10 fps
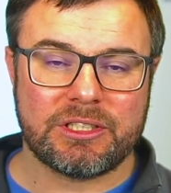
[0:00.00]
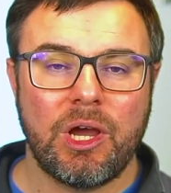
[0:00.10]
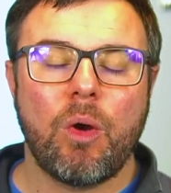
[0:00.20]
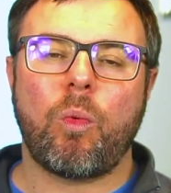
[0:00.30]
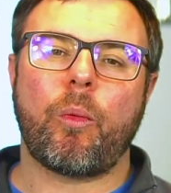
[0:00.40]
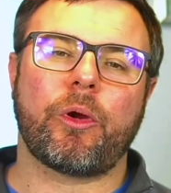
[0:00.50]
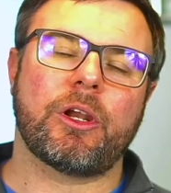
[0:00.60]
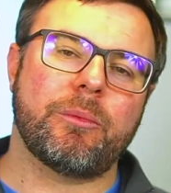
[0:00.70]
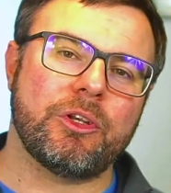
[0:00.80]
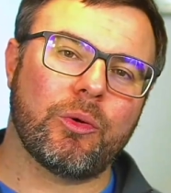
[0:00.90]
what we're going to
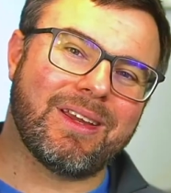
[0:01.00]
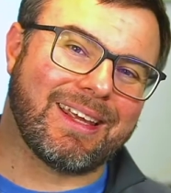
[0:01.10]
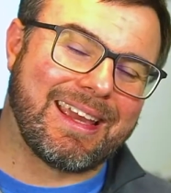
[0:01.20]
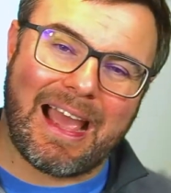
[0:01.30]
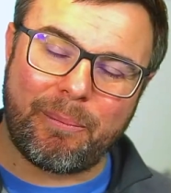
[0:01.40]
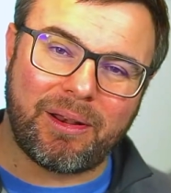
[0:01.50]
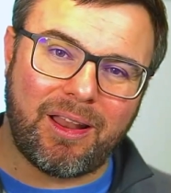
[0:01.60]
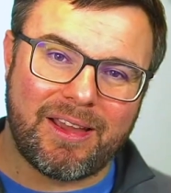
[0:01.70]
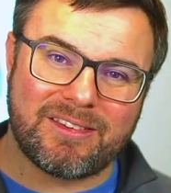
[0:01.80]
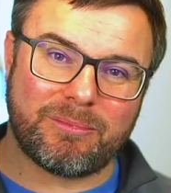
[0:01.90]
be doing to
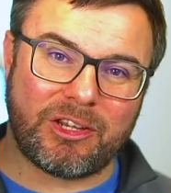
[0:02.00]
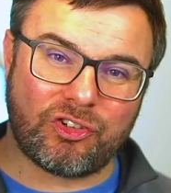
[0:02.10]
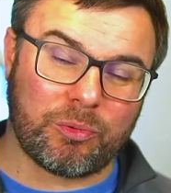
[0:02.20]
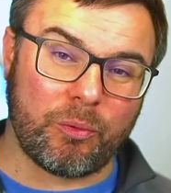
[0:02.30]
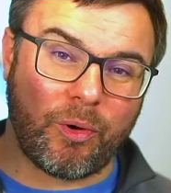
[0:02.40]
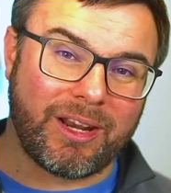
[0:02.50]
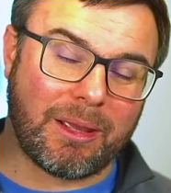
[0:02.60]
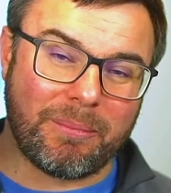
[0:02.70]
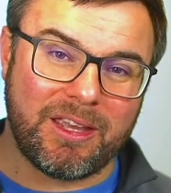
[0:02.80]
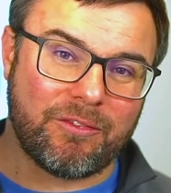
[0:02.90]
capitalize and make sure we're running
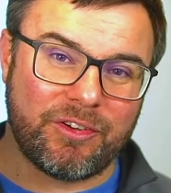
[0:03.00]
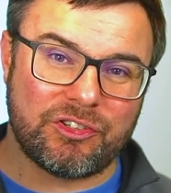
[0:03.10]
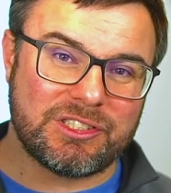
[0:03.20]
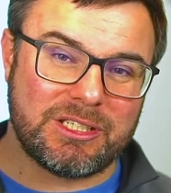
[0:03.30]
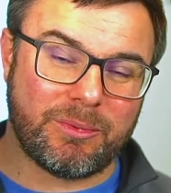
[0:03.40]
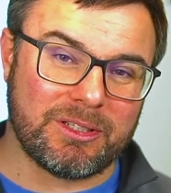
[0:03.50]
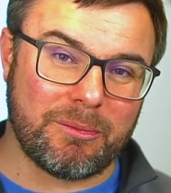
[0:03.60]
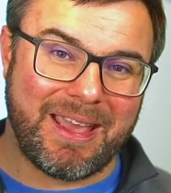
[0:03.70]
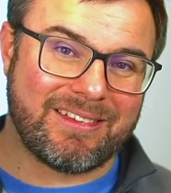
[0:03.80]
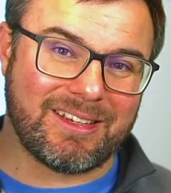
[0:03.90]
at peak efficiency when
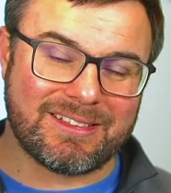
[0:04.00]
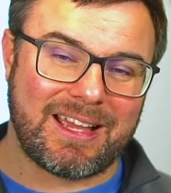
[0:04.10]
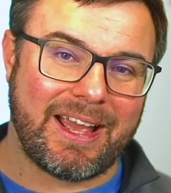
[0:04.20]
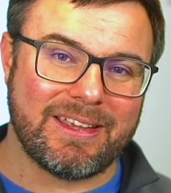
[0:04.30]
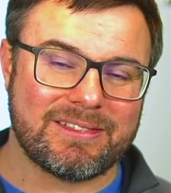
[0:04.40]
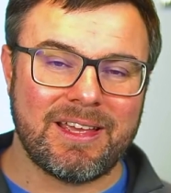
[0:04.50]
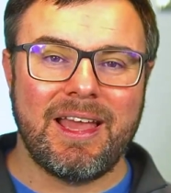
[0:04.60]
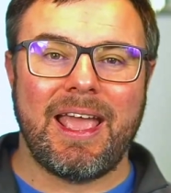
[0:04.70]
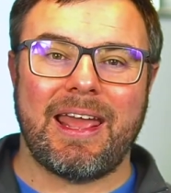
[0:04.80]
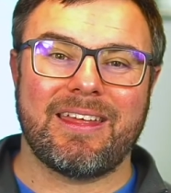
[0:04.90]
demand's at its highest,
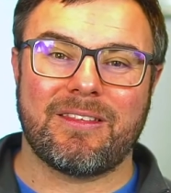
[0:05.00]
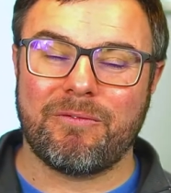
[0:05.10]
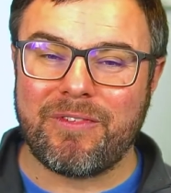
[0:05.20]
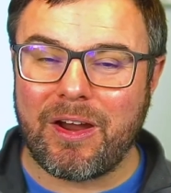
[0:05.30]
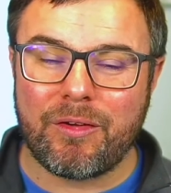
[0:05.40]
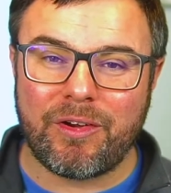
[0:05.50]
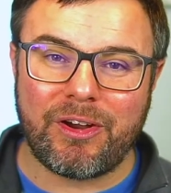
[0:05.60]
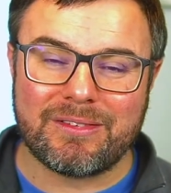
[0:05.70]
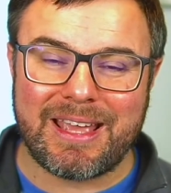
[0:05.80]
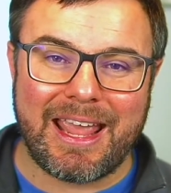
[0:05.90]
and at the very,
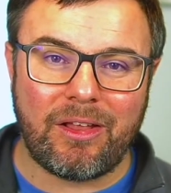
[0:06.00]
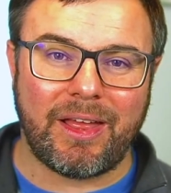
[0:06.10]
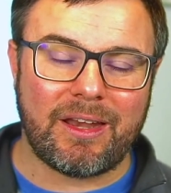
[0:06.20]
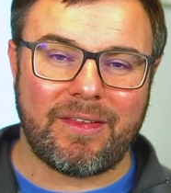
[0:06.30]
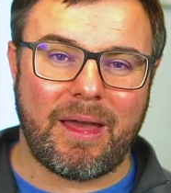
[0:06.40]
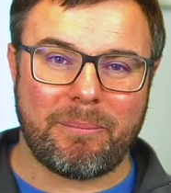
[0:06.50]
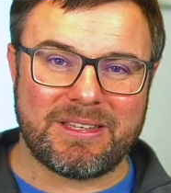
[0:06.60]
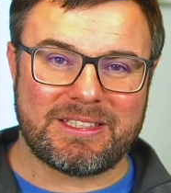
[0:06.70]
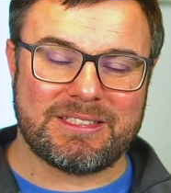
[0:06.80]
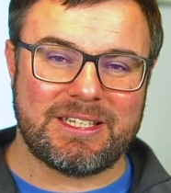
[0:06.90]
very tail end of that
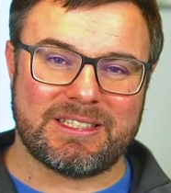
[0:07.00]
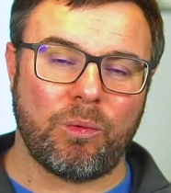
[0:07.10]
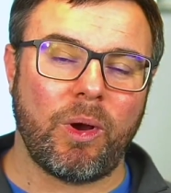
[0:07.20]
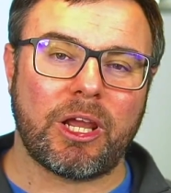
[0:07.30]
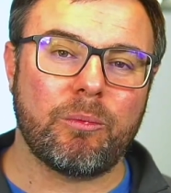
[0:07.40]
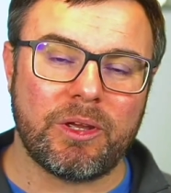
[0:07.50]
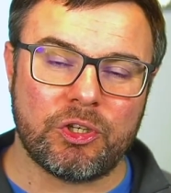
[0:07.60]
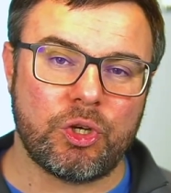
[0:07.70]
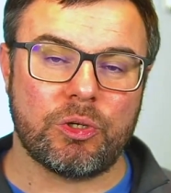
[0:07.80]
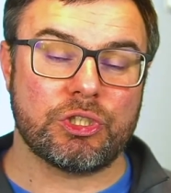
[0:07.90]
busy season, what can we
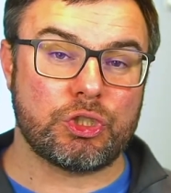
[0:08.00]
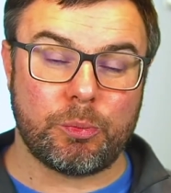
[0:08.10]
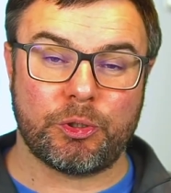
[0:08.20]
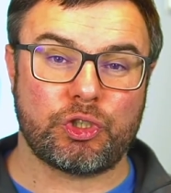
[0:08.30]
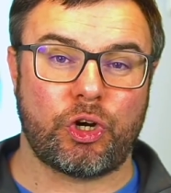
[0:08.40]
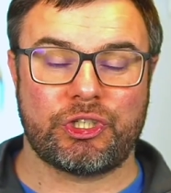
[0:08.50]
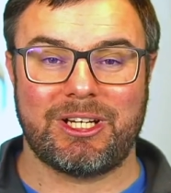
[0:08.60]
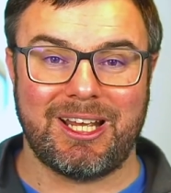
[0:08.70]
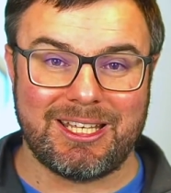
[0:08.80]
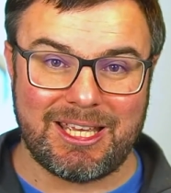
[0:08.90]
do to supercharge it
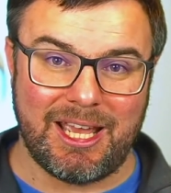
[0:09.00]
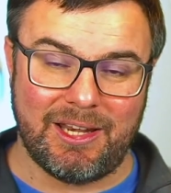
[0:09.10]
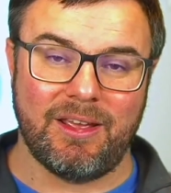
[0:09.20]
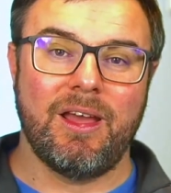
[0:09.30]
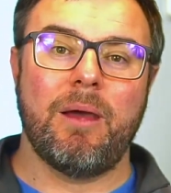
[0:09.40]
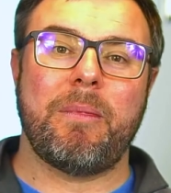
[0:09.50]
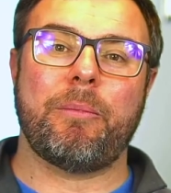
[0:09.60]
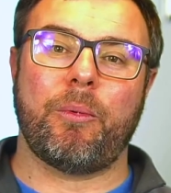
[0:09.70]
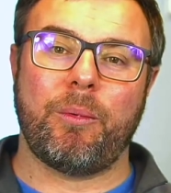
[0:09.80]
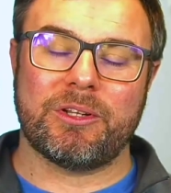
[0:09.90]
again? Remember,
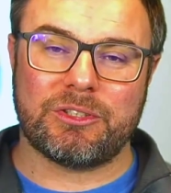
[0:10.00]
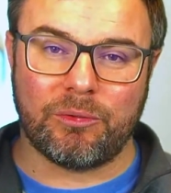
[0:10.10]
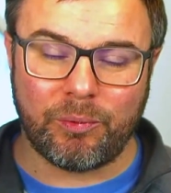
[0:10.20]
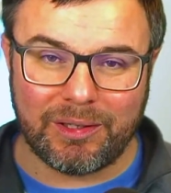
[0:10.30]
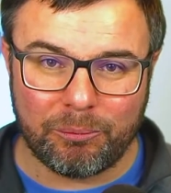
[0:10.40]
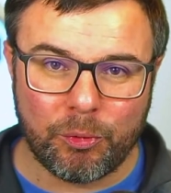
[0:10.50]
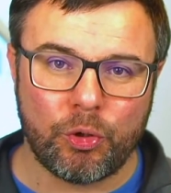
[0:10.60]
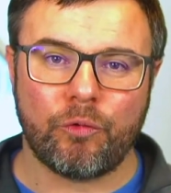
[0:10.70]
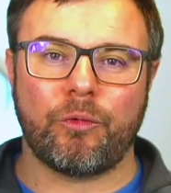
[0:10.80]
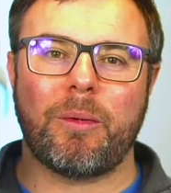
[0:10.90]
we want to
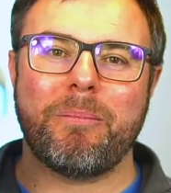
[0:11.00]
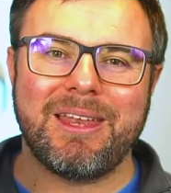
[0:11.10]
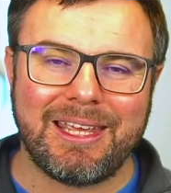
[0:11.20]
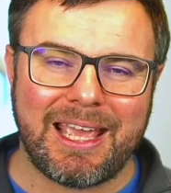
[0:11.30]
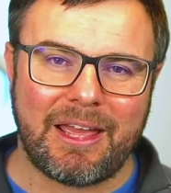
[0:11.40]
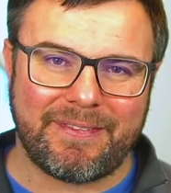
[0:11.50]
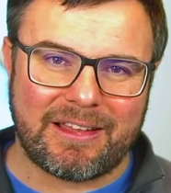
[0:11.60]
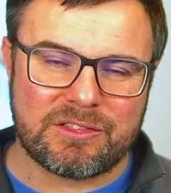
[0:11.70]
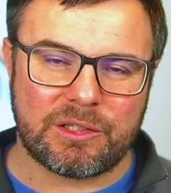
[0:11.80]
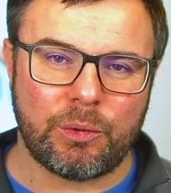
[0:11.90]
mitigate that
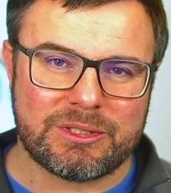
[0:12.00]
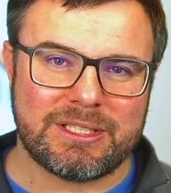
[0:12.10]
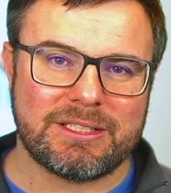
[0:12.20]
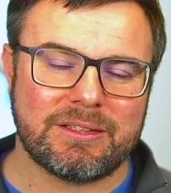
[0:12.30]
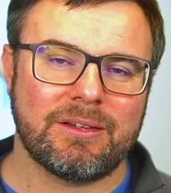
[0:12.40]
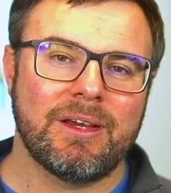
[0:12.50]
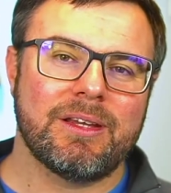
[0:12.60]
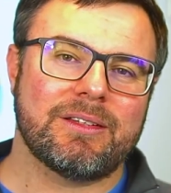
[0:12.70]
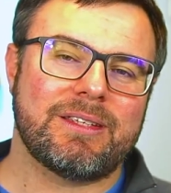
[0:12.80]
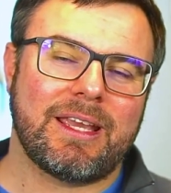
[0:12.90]
slow season
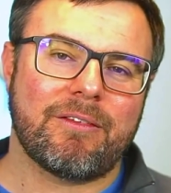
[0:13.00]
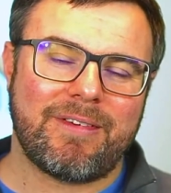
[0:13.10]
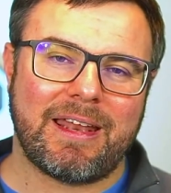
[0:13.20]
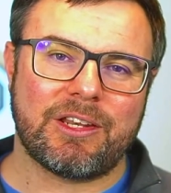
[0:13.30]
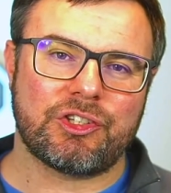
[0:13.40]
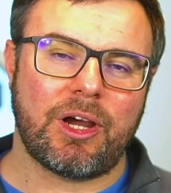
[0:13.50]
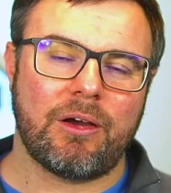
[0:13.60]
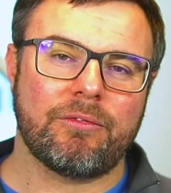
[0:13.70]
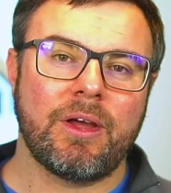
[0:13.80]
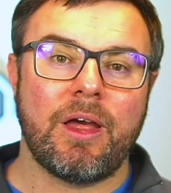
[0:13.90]
to take advantage
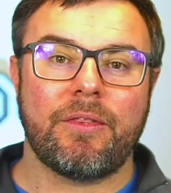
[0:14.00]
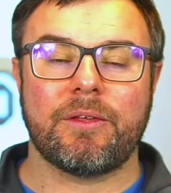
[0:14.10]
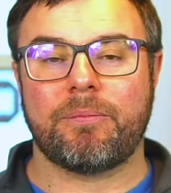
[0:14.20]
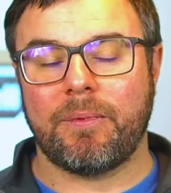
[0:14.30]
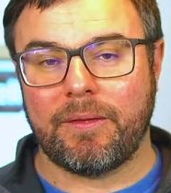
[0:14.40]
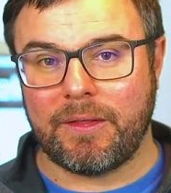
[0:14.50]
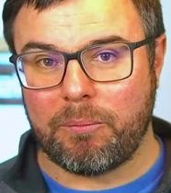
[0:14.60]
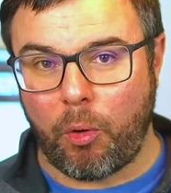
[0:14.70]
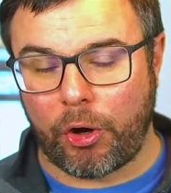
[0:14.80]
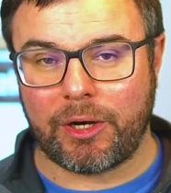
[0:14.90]
of the
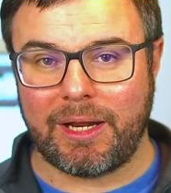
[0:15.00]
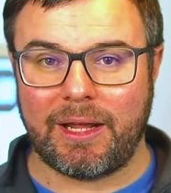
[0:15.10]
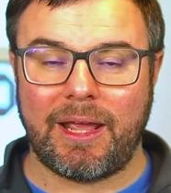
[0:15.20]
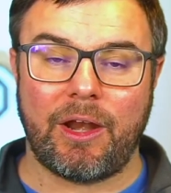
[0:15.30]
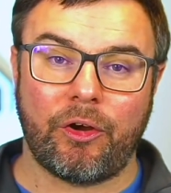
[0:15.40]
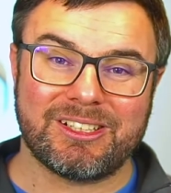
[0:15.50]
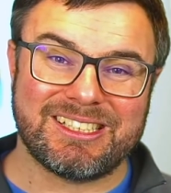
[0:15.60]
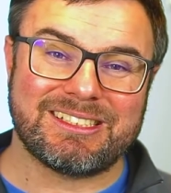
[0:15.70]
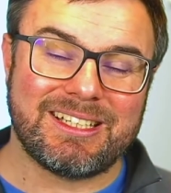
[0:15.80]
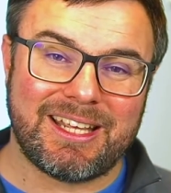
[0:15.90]
marketing in our
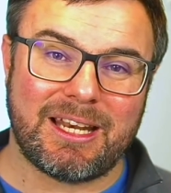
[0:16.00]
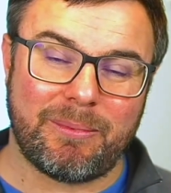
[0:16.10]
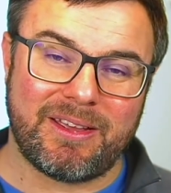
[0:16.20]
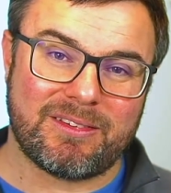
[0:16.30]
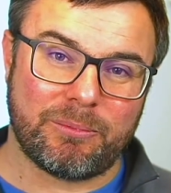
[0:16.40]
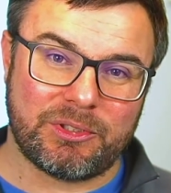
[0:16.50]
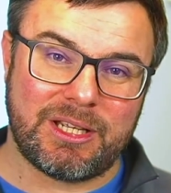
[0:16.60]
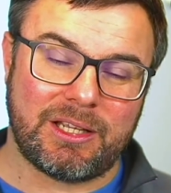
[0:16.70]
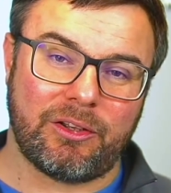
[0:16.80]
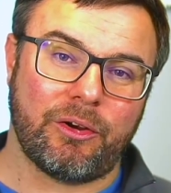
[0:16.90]
existing database in
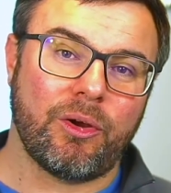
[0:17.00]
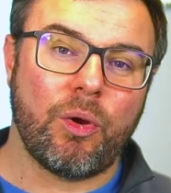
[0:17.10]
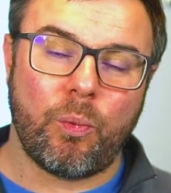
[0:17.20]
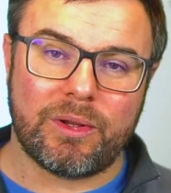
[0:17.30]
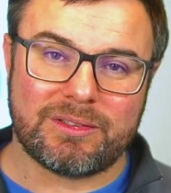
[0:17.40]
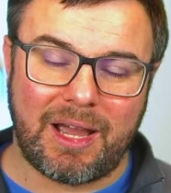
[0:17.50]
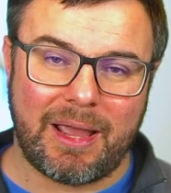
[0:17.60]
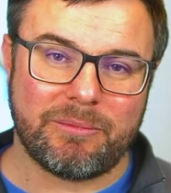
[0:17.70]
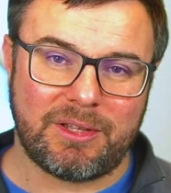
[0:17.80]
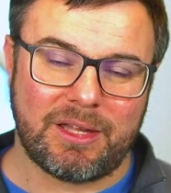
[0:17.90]
particular when
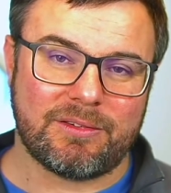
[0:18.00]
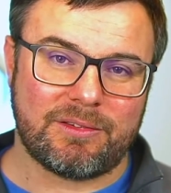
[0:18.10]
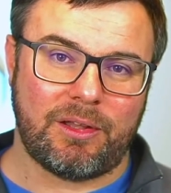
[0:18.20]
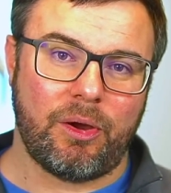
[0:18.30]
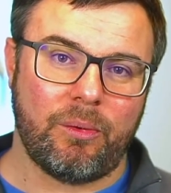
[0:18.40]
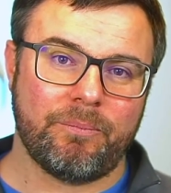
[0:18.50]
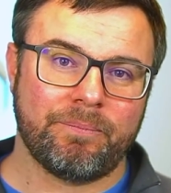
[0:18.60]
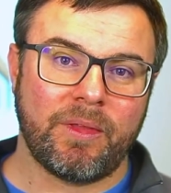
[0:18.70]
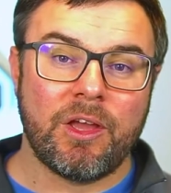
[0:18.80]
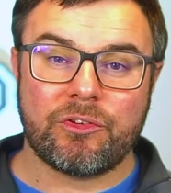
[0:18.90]
times get slow.
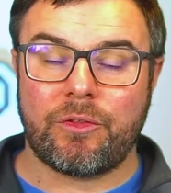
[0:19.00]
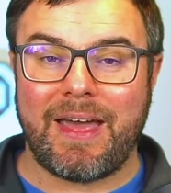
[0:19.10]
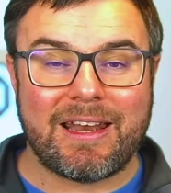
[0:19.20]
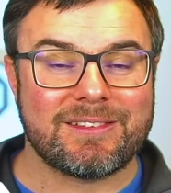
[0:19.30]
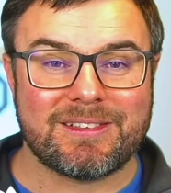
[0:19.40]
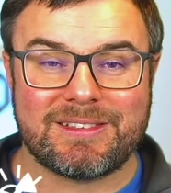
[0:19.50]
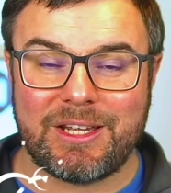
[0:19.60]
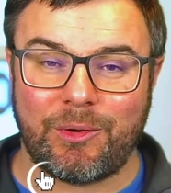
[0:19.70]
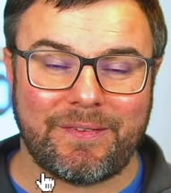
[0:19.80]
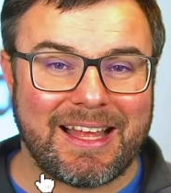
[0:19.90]
So that is the
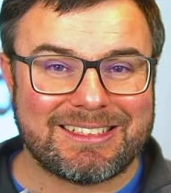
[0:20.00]
secret. That's the